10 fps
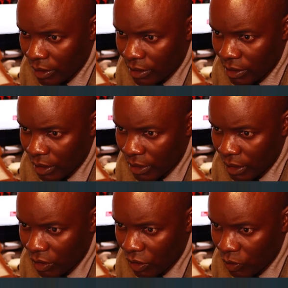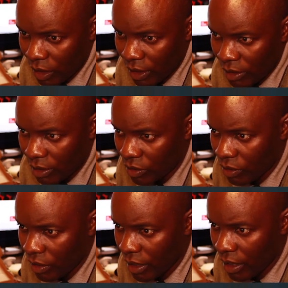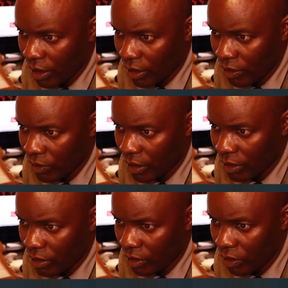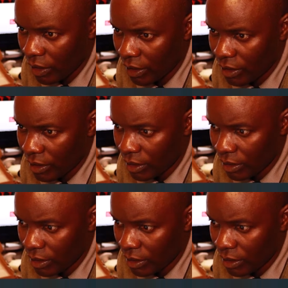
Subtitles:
It's 88.1. So there you just connect.